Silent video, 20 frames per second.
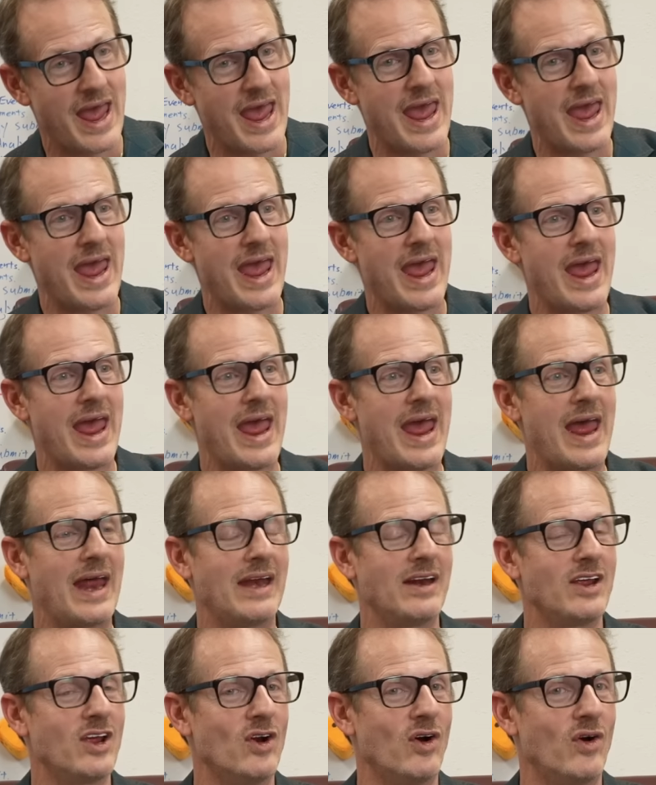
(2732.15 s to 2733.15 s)

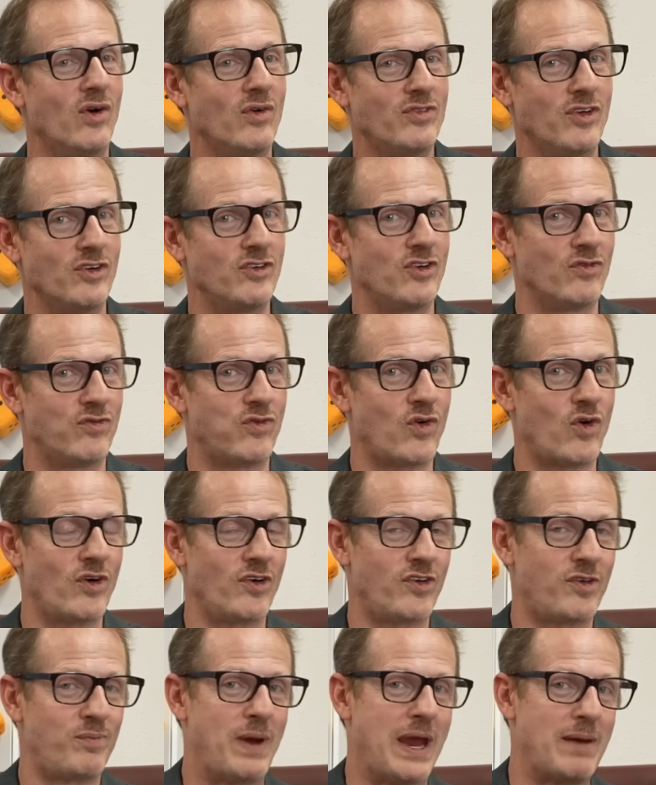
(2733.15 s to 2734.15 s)
And, you know, the
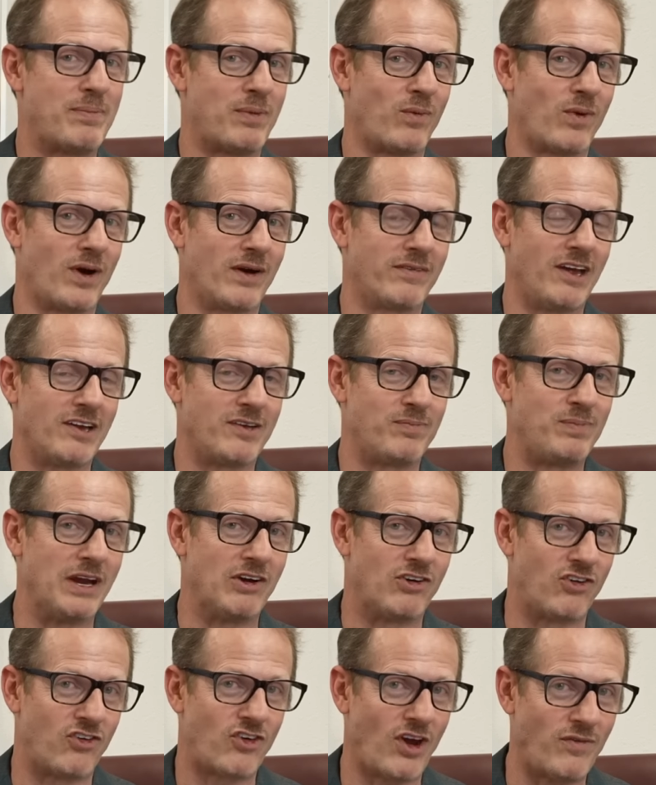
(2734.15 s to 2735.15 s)
divorce paperwork that's
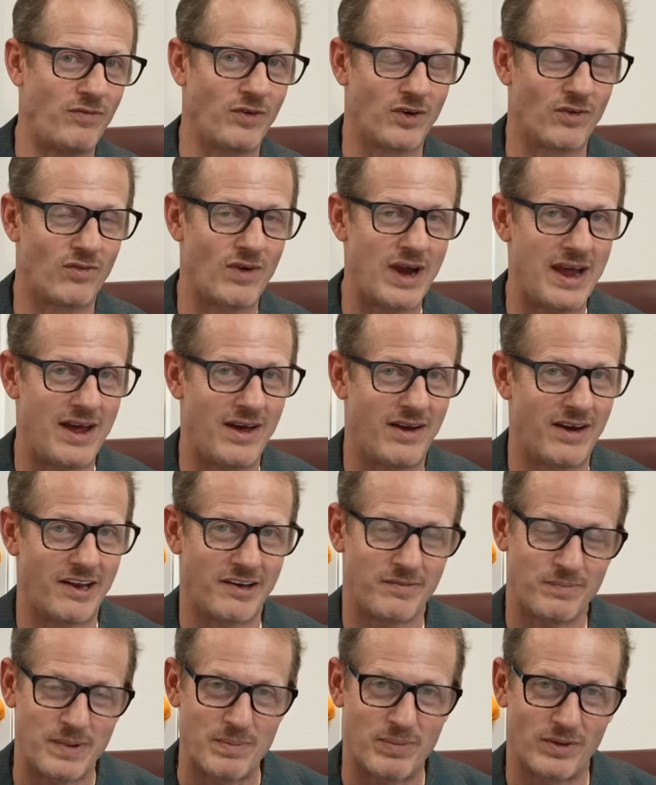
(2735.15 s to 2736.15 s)
being shuffled around
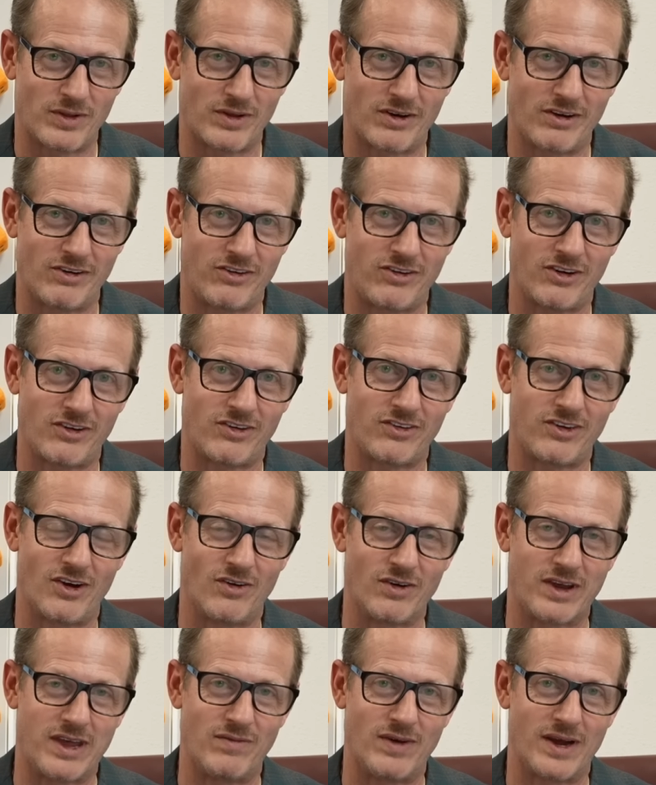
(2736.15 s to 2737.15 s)
as people are just, you
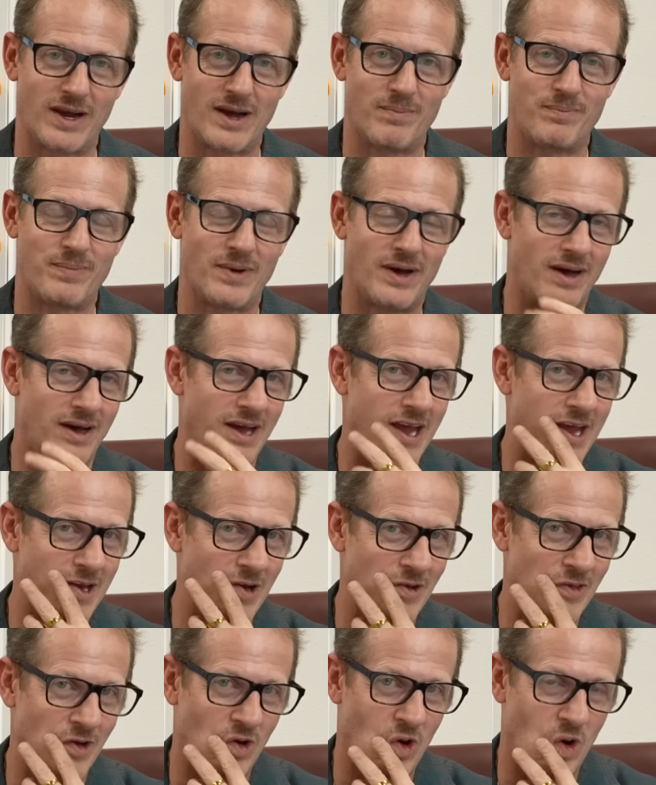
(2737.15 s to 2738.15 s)
know, giving up, you
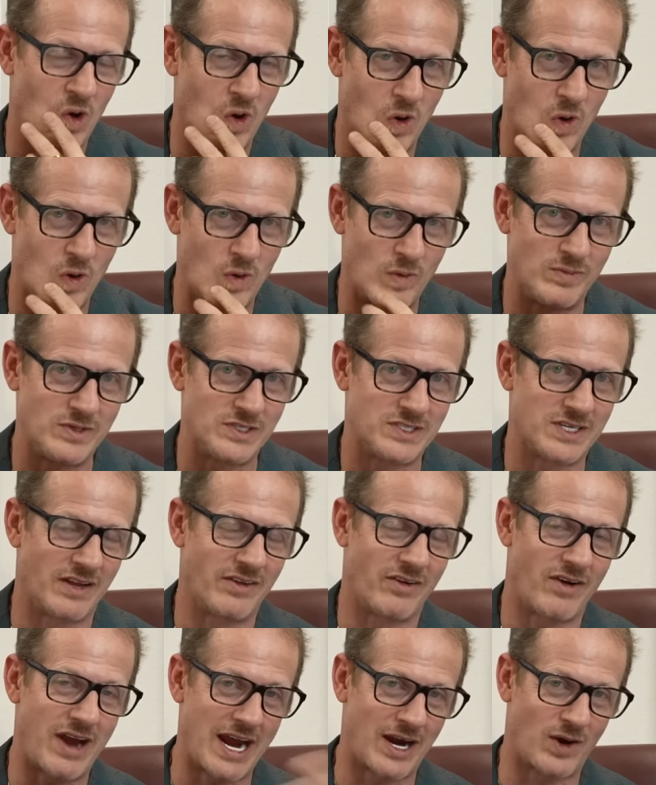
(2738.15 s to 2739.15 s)
know, their homes
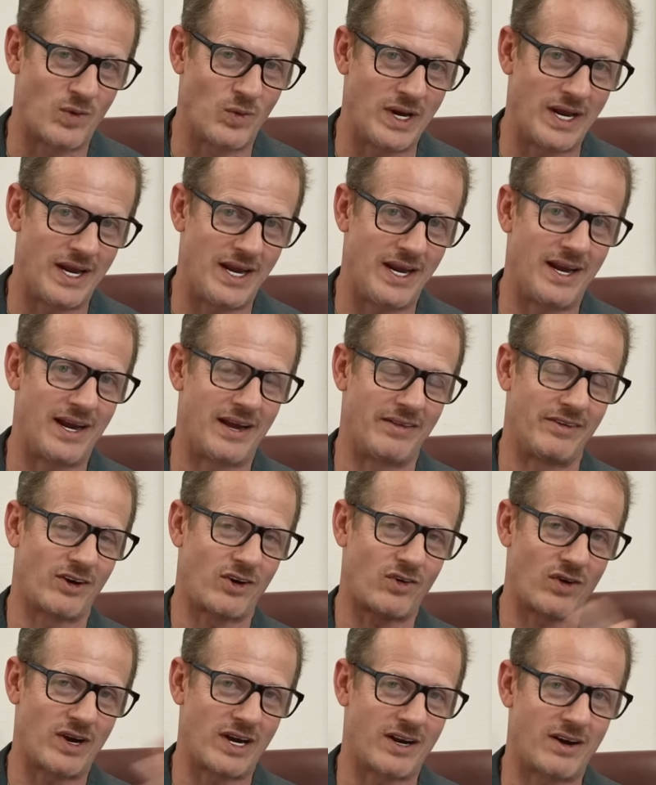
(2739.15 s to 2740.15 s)
and their equity and their
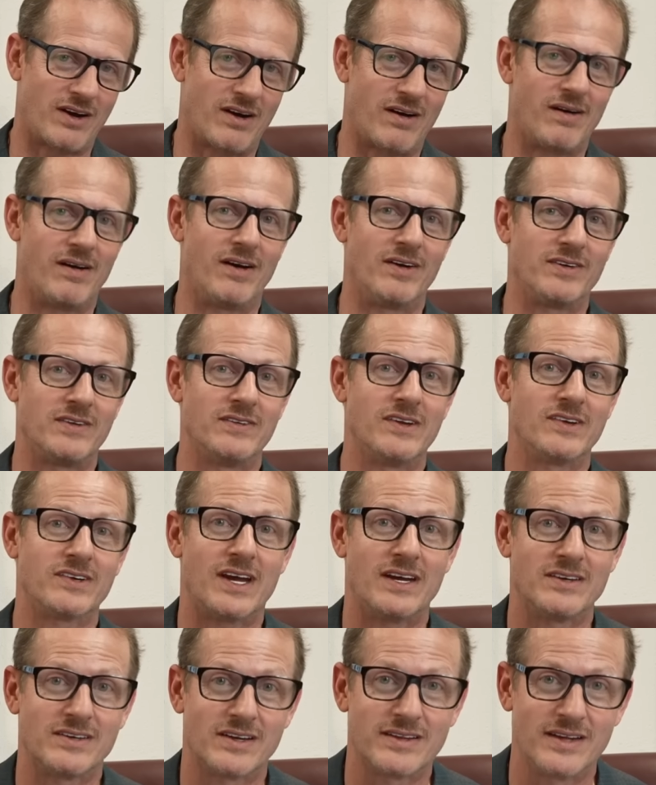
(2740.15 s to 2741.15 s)
credit cards and this
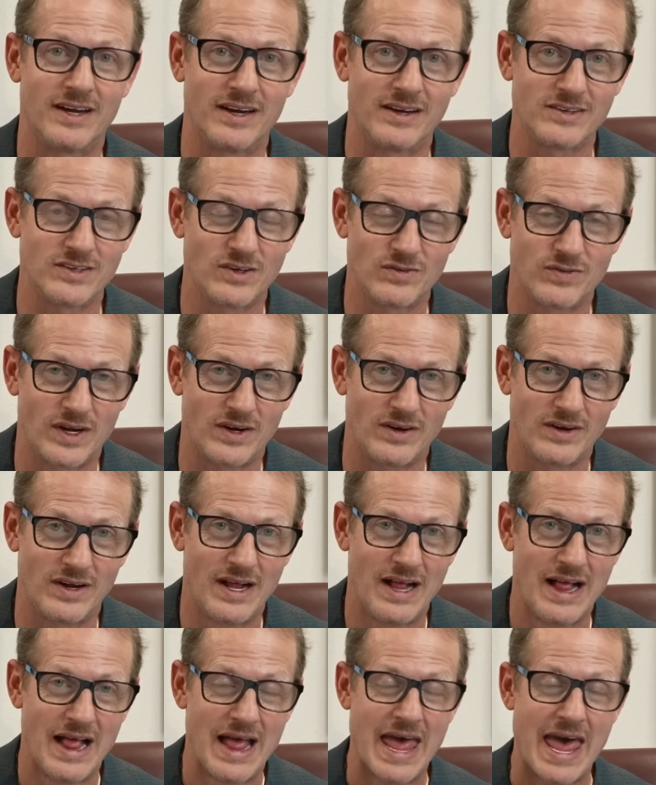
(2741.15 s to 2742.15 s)
kinds of things. You follow?
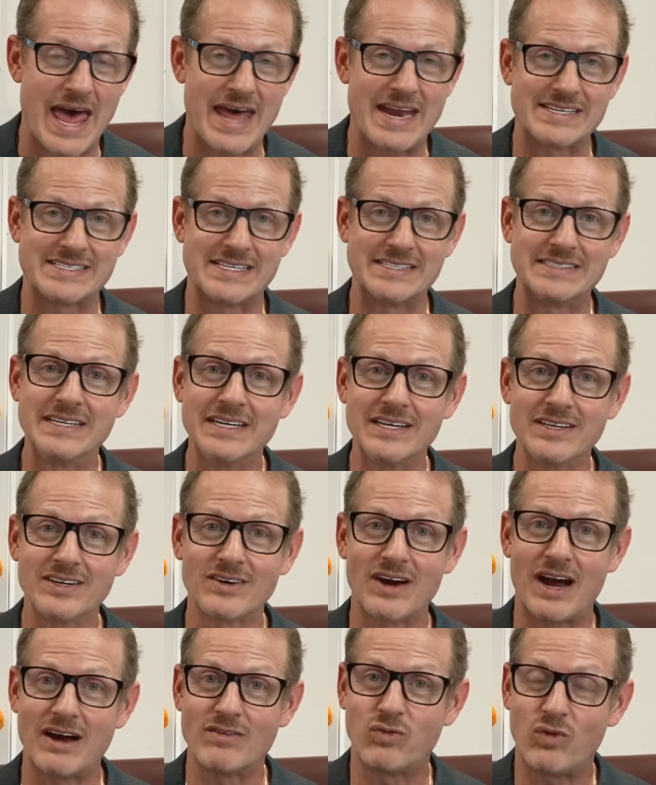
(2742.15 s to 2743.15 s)
And as a
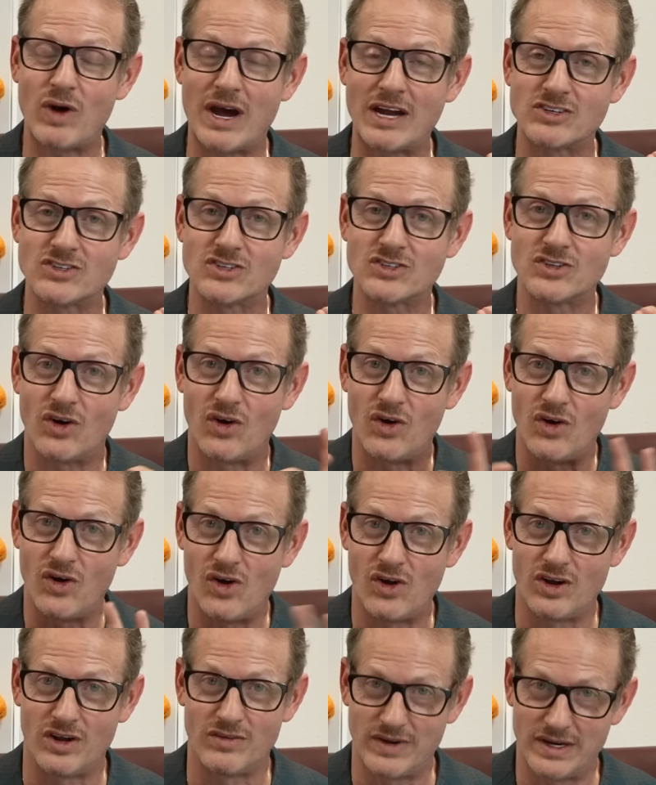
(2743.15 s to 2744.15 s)
dealer, I've watched
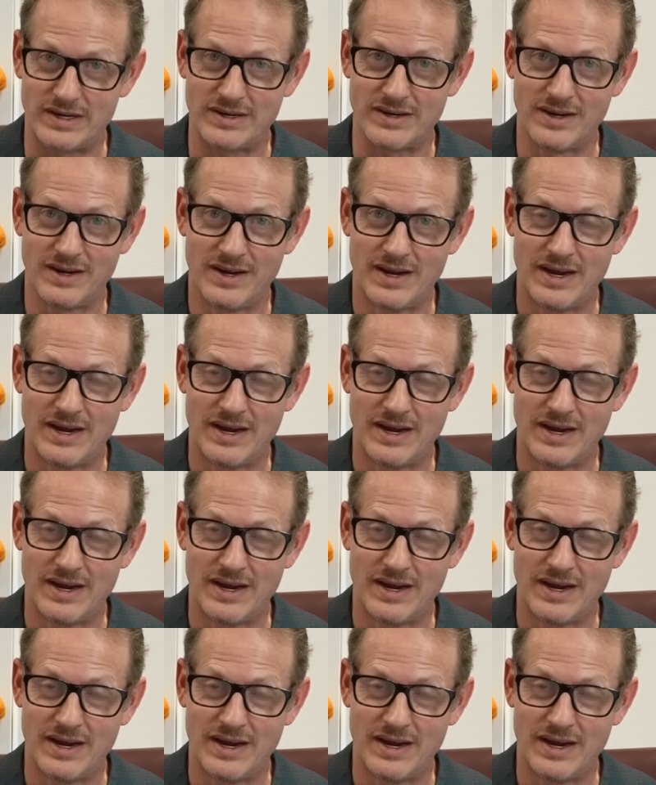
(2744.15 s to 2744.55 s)
all of it.